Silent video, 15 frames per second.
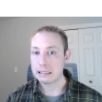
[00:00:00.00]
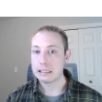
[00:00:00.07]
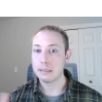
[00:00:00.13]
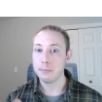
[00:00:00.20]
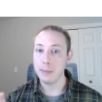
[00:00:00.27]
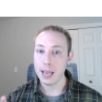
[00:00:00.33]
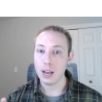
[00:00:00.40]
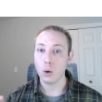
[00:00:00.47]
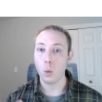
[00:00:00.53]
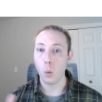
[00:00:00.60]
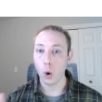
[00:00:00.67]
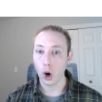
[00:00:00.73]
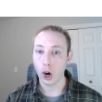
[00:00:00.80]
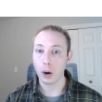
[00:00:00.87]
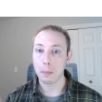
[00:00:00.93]
make
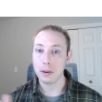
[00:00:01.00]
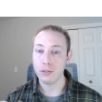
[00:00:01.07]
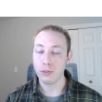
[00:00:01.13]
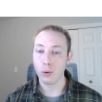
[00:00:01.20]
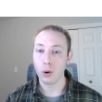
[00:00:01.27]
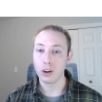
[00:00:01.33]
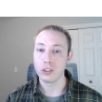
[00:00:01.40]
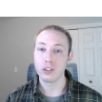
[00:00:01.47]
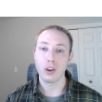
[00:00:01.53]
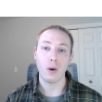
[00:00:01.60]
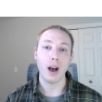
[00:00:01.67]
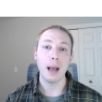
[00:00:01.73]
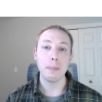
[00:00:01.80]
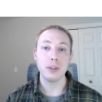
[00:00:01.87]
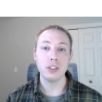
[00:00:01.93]
work before. So
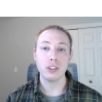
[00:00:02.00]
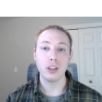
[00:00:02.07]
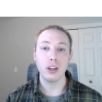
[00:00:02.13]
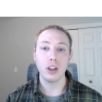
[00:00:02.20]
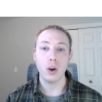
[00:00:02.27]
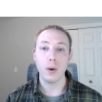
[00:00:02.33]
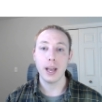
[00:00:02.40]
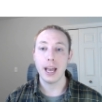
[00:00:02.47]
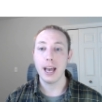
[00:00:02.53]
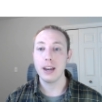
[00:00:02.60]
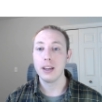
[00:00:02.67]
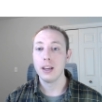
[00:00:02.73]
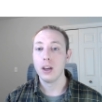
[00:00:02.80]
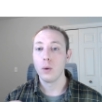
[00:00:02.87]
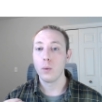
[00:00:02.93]
I'm just gonna go
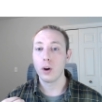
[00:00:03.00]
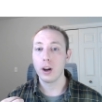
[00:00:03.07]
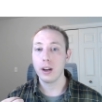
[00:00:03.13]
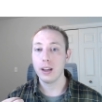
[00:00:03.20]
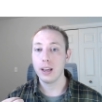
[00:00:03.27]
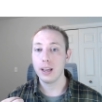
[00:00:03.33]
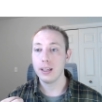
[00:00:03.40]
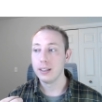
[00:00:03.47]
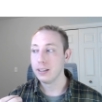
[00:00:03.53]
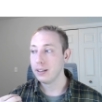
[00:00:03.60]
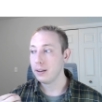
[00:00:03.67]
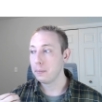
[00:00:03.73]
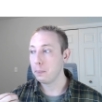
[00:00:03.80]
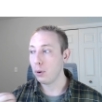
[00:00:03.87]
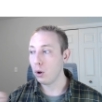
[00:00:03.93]
ahead, we're gonna
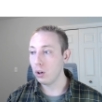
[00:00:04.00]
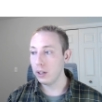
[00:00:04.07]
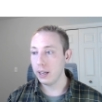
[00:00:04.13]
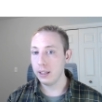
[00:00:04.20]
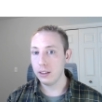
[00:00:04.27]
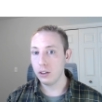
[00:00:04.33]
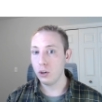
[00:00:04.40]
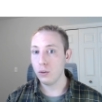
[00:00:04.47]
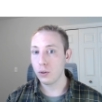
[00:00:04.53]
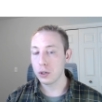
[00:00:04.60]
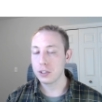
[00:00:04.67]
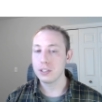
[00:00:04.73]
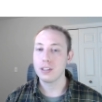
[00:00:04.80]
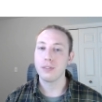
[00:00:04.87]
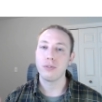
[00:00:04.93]
pull in the new
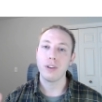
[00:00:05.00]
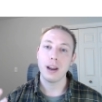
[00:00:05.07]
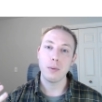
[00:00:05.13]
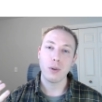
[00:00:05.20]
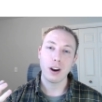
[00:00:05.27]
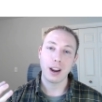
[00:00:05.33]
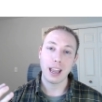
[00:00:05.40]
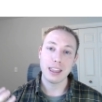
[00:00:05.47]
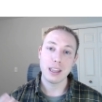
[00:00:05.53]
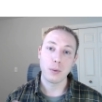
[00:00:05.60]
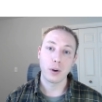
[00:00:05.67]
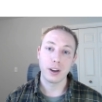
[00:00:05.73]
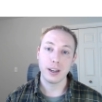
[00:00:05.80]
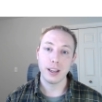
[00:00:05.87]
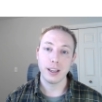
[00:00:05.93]
versions of the framework, and then
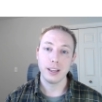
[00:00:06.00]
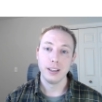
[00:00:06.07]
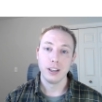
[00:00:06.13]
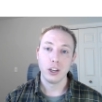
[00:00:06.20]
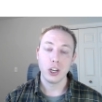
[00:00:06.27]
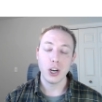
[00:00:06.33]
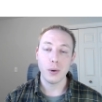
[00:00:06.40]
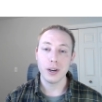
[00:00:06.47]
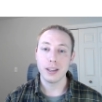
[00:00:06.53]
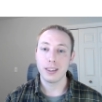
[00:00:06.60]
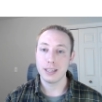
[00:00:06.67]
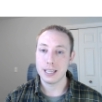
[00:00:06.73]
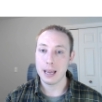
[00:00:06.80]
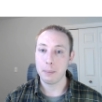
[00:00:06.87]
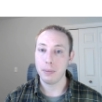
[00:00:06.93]
we're gonna go into
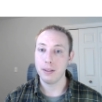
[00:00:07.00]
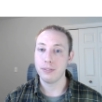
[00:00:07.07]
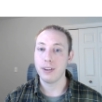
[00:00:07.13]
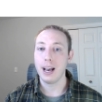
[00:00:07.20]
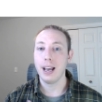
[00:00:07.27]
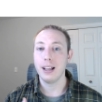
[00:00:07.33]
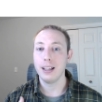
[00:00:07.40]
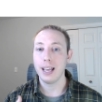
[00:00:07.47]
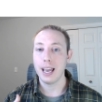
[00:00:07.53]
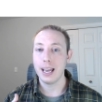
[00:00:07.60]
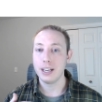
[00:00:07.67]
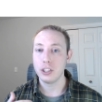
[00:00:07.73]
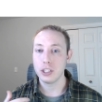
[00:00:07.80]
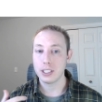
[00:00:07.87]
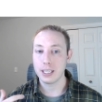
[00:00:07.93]
the template file
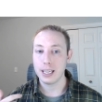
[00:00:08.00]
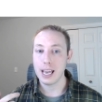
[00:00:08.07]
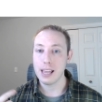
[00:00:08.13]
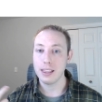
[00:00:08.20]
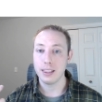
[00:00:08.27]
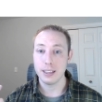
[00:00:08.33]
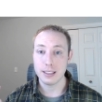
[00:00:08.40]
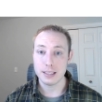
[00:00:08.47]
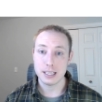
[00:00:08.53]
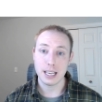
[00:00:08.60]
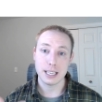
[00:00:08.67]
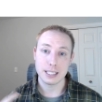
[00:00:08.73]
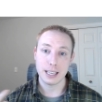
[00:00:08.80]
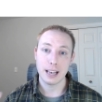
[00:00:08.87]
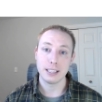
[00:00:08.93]
and just get the
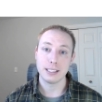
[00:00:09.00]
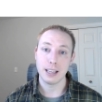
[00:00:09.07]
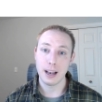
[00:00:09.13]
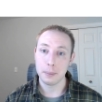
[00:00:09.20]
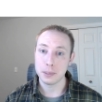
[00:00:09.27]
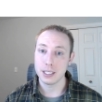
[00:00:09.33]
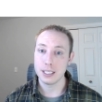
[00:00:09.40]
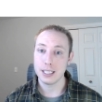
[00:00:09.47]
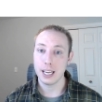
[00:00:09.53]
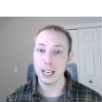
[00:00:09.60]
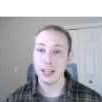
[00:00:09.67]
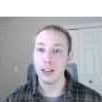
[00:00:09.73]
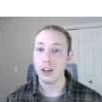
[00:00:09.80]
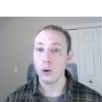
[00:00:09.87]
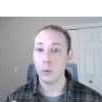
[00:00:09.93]
CSS up to
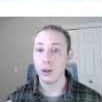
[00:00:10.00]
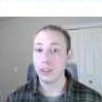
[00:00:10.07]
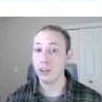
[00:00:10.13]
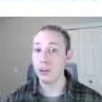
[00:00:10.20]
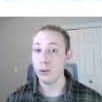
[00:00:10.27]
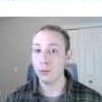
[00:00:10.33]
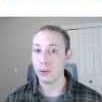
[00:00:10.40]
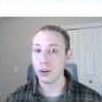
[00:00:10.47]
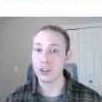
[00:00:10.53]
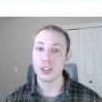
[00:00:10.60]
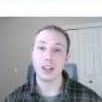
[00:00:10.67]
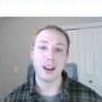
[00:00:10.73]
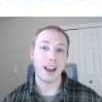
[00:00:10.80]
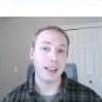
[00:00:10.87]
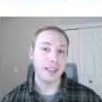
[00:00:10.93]
date with the new
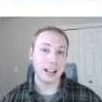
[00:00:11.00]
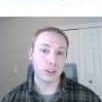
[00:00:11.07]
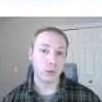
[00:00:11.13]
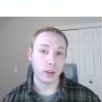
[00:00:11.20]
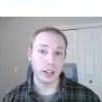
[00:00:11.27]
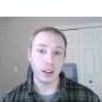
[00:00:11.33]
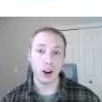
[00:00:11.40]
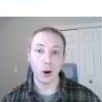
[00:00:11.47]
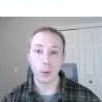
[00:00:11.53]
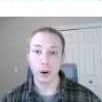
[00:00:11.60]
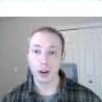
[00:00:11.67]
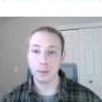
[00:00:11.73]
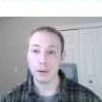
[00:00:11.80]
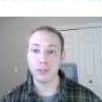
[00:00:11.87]
version. And that's really all we're gonna be